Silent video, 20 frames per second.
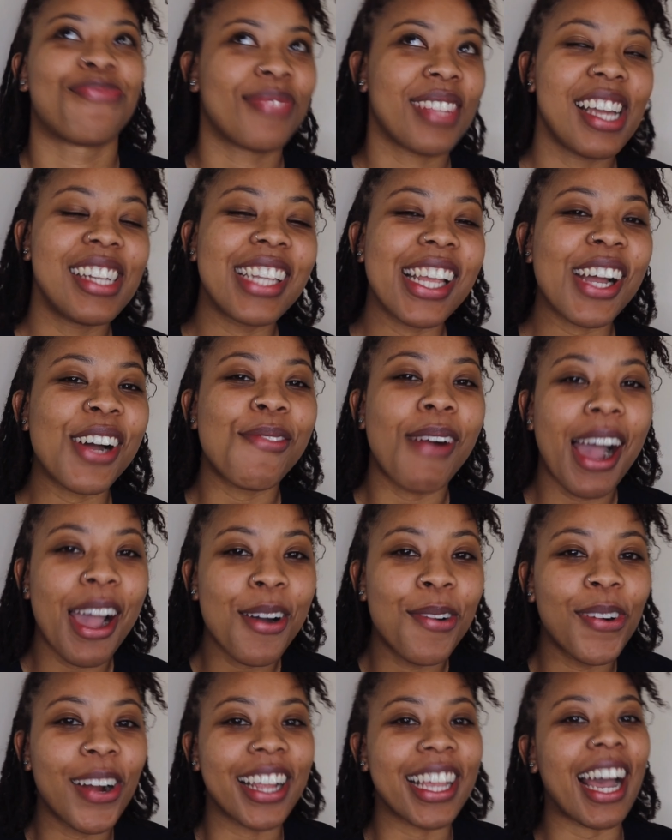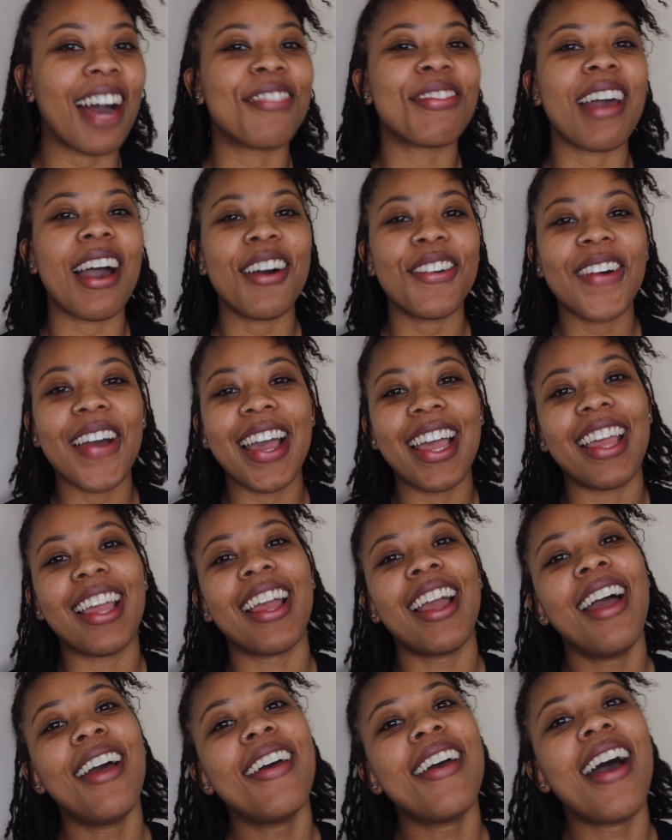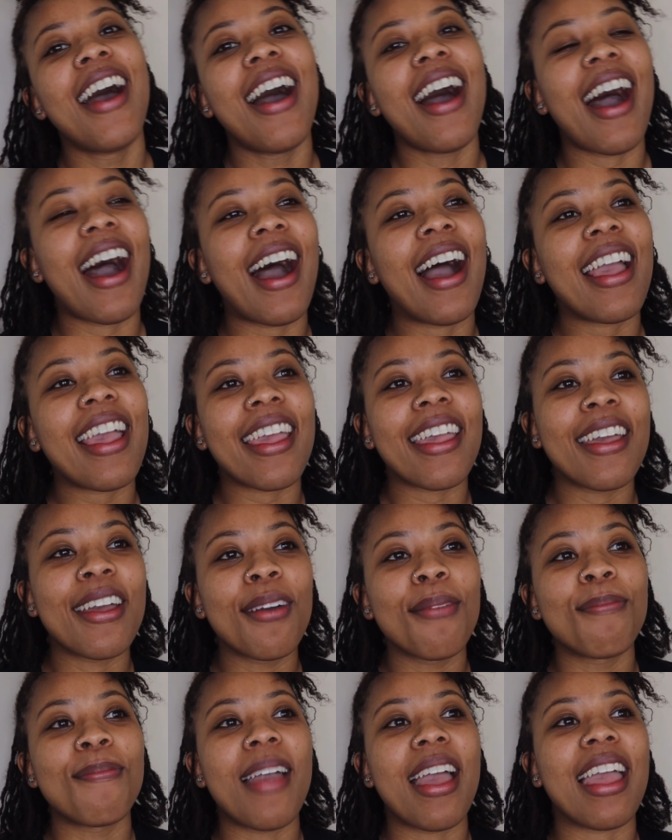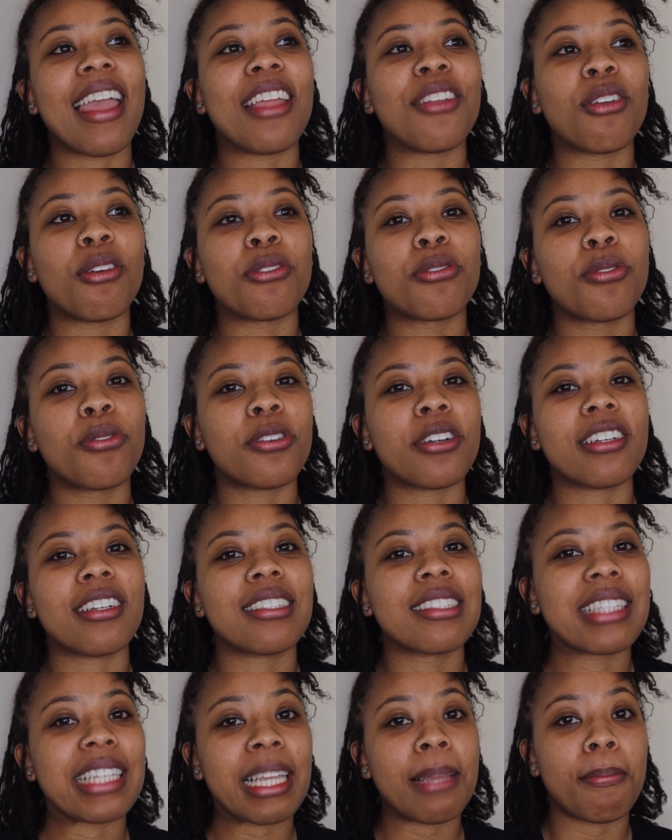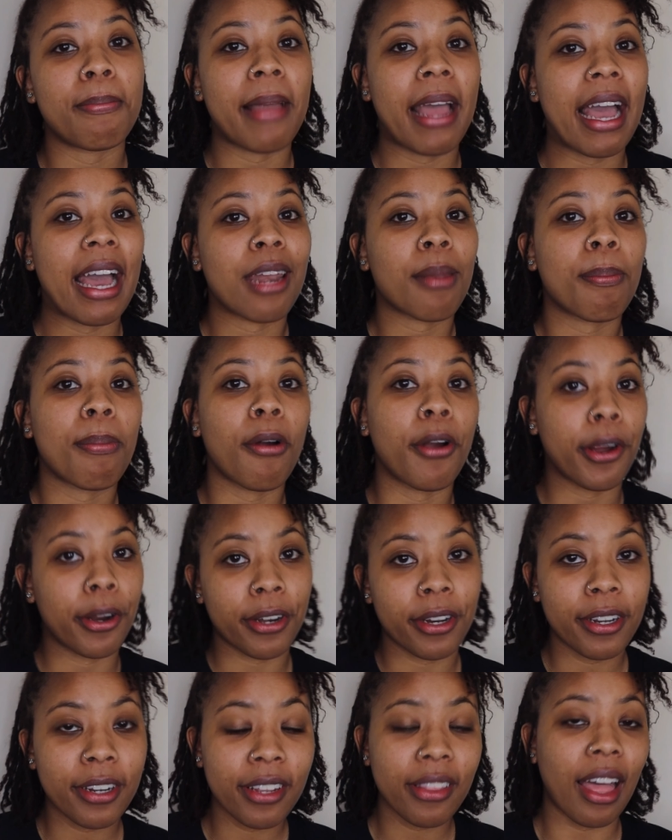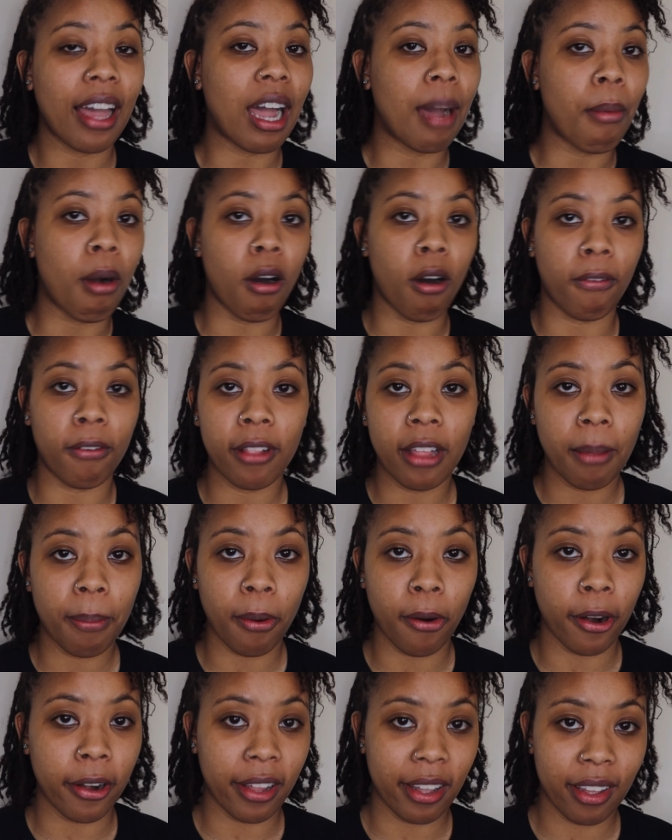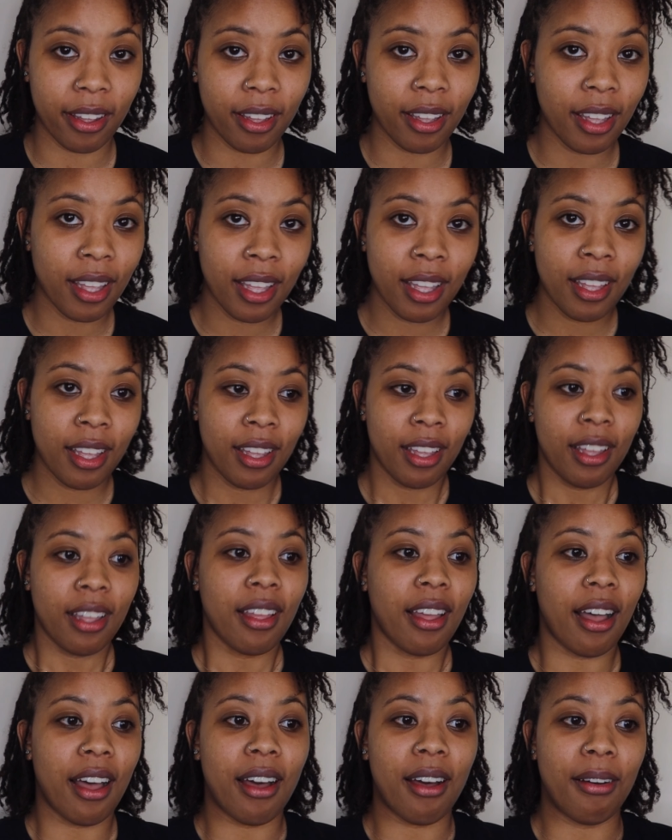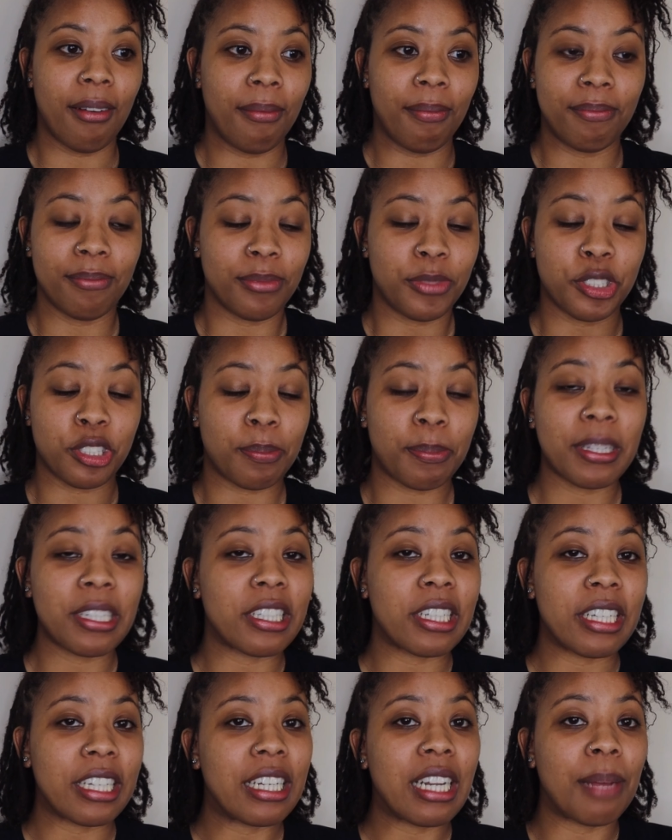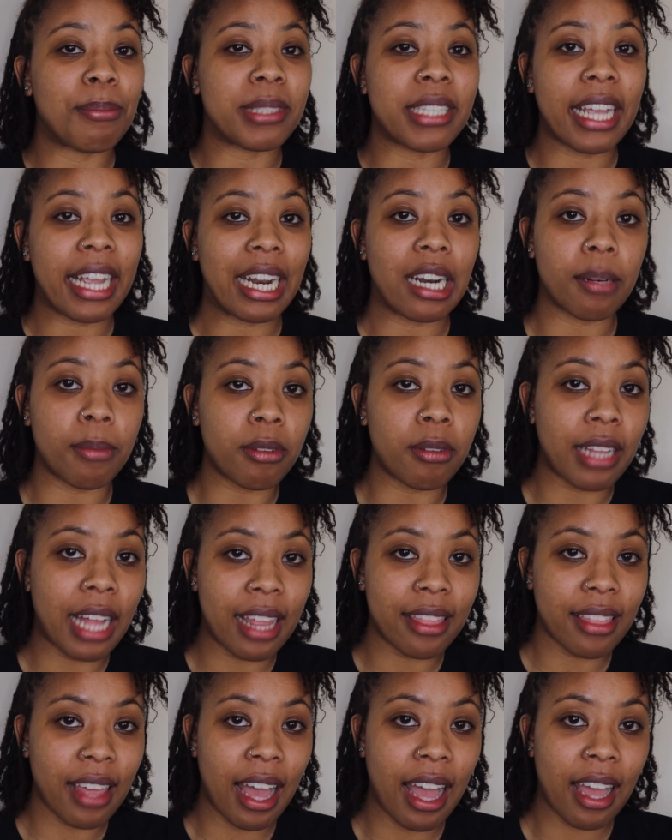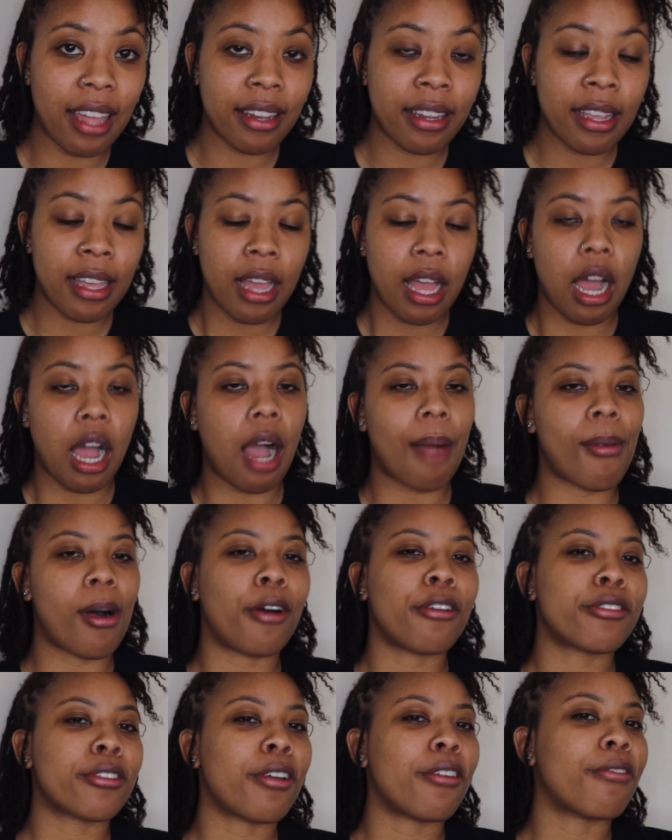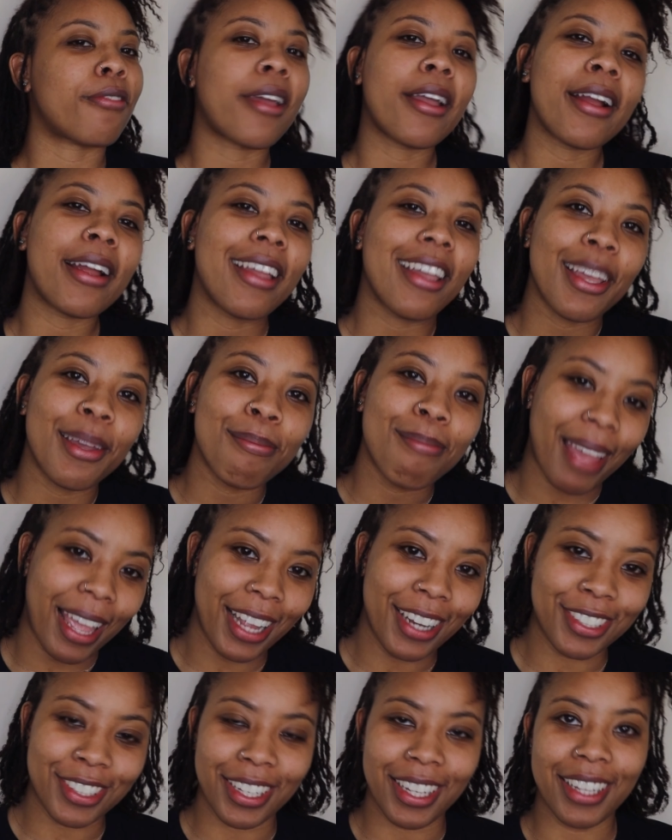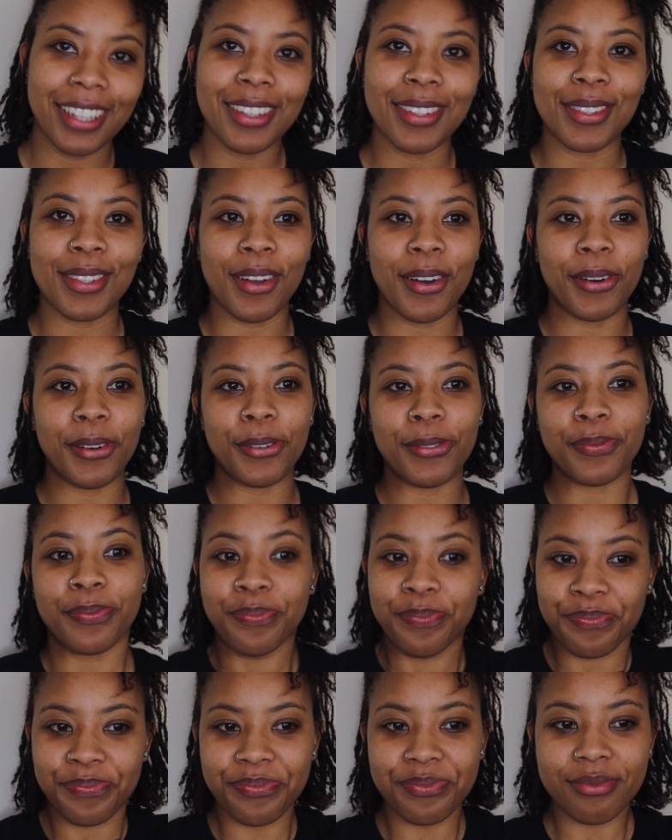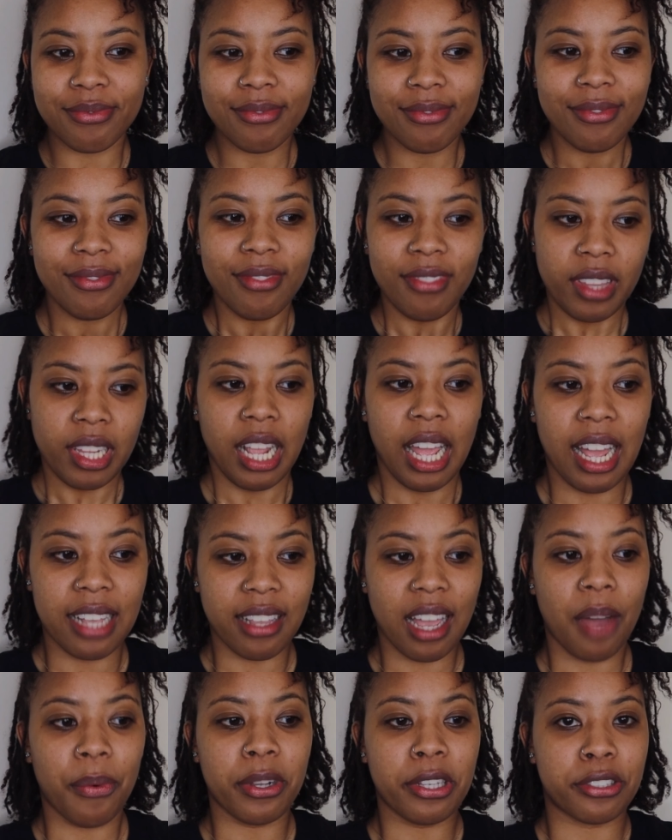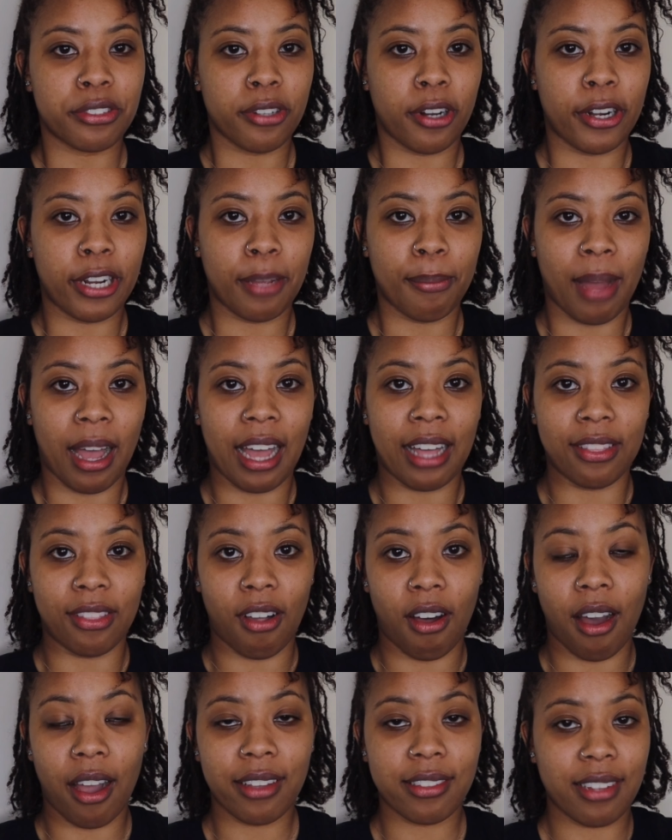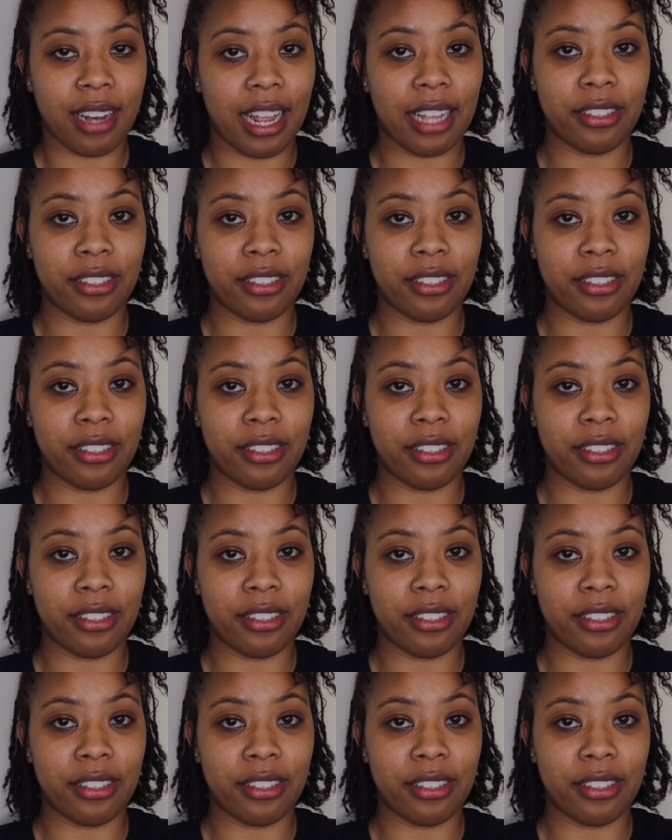it didn't quite work out that way. I am a notoriously bad parter. Like, I'm awful at parting. Just period. I'm terrible at that. I'm also very impatient. So as I was starting my locks and I